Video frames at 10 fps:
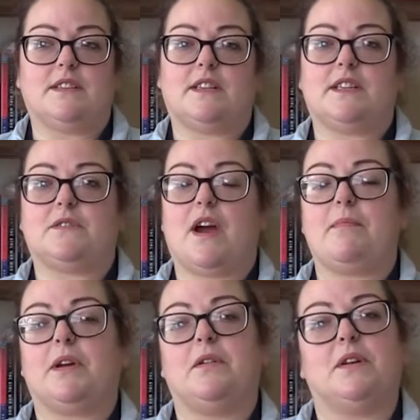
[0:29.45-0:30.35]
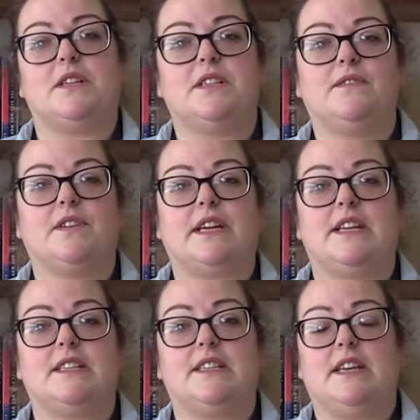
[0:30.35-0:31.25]
such as grab and go lunches for
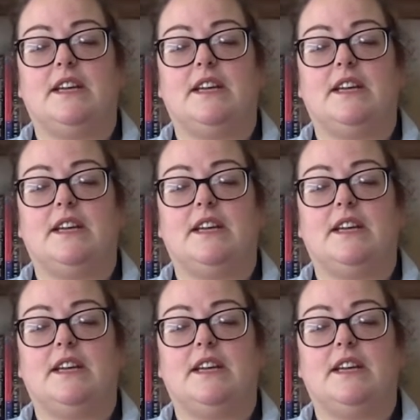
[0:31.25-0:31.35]
kids and